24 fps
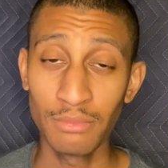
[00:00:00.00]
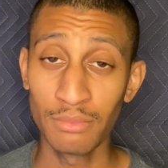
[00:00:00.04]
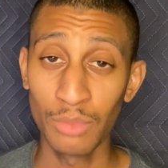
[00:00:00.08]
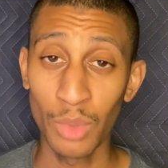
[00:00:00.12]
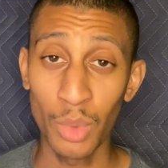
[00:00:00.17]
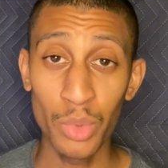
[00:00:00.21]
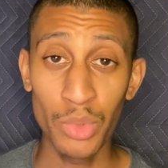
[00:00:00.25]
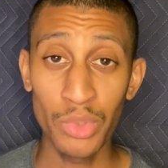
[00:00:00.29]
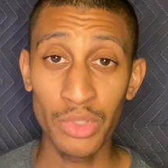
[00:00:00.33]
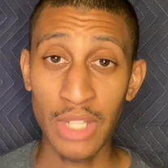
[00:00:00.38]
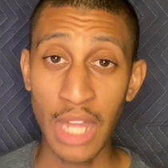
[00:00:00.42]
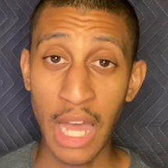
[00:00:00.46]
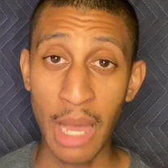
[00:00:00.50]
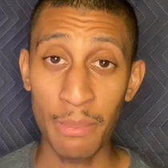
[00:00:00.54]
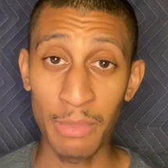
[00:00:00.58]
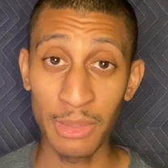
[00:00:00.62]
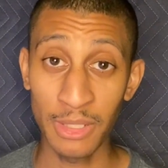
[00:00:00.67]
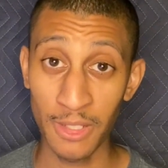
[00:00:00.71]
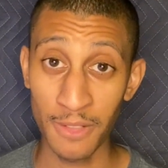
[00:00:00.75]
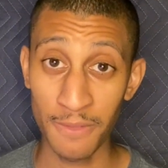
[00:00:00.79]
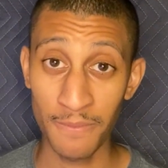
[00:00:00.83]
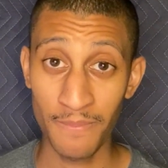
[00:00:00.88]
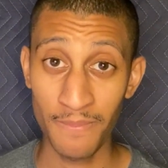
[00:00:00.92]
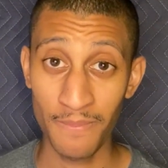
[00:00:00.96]
Who's stopping
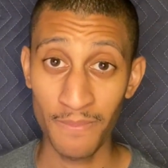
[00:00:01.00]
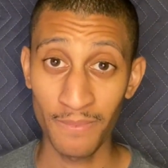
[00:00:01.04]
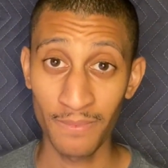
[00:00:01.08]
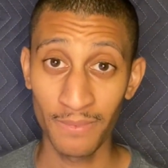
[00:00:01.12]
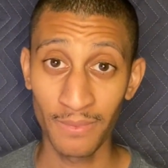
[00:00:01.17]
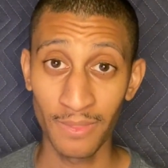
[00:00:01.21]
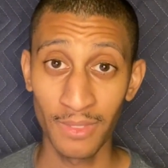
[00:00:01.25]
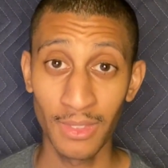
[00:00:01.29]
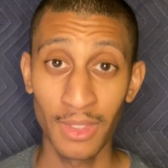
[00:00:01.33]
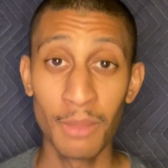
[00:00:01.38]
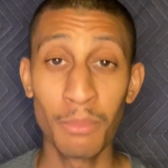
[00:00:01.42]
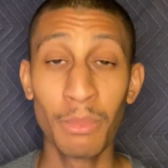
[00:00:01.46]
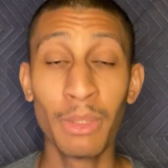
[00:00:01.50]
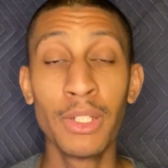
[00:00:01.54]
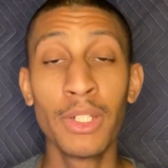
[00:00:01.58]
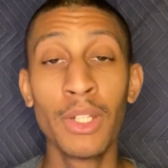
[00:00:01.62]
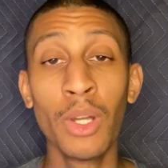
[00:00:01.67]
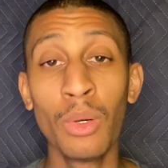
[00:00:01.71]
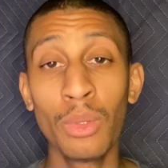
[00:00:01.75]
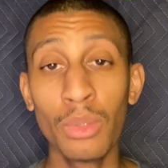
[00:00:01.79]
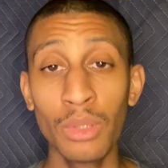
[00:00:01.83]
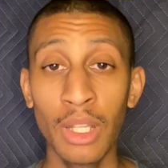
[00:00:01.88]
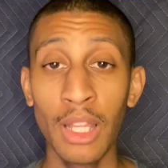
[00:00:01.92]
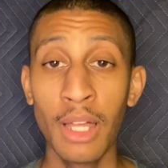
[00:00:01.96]
you? But
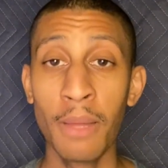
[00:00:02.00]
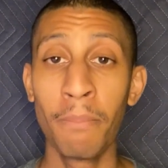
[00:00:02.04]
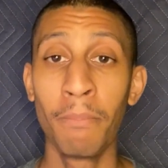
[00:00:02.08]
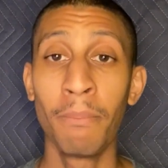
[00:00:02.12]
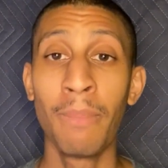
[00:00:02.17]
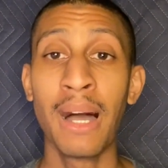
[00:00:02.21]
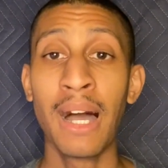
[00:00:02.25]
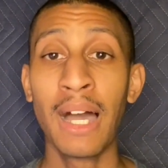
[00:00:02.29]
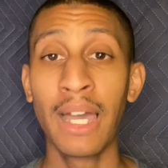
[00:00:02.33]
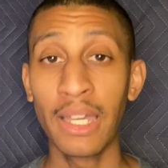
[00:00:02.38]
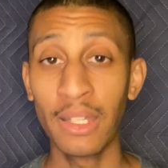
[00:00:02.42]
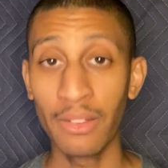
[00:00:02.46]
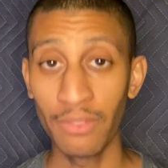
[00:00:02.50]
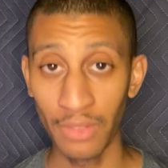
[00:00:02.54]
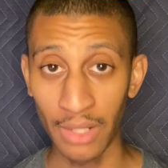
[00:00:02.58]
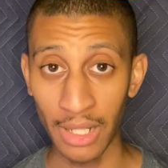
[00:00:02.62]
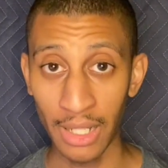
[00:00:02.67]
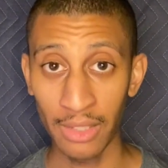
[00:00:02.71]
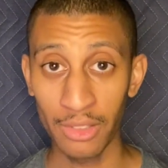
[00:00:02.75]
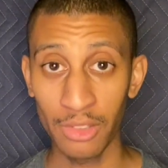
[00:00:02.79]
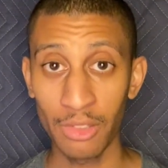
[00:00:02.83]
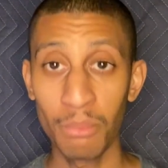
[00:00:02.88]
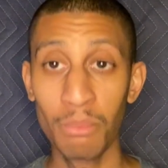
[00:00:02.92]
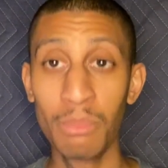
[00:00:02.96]
don't let my
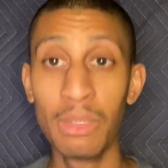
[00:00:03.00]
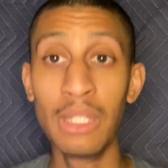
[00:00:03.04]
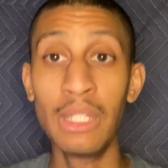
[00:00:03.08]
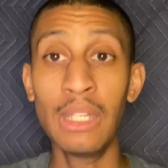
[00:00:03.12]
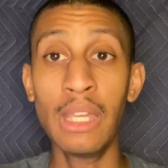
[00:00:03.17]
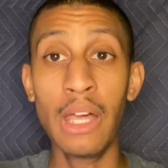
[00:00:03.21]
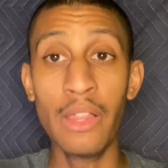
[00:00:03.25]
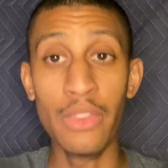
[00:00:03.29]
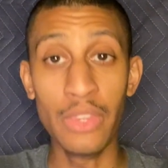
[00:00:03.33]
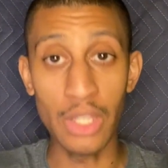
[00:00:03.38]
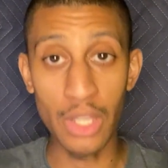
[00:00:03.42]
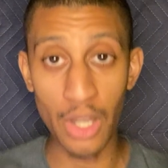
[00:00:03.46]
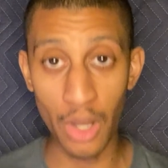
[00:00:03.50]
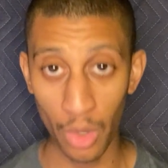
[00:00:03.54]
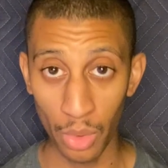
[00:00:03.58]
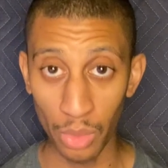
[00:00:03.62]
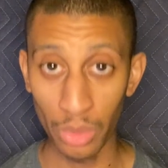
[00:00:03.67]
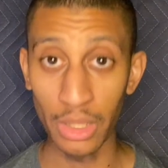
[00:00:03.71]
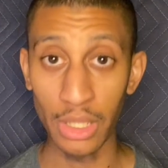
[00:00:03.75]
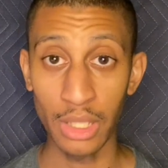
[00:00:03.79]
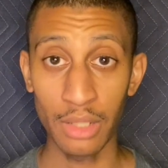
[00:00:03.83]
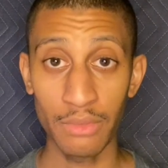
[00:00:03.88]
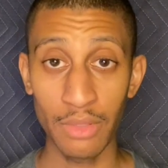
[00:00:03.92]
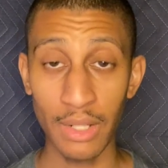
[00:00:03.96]
advice be the only
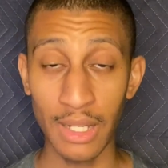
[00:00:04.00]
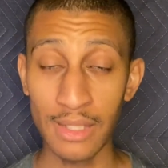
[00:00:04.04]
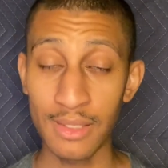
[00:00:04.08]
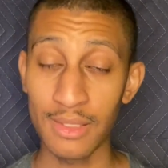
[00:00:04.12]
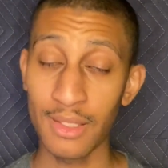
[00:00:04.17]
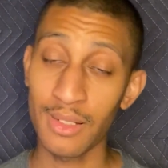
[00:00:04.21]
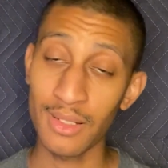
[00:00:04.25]
advice.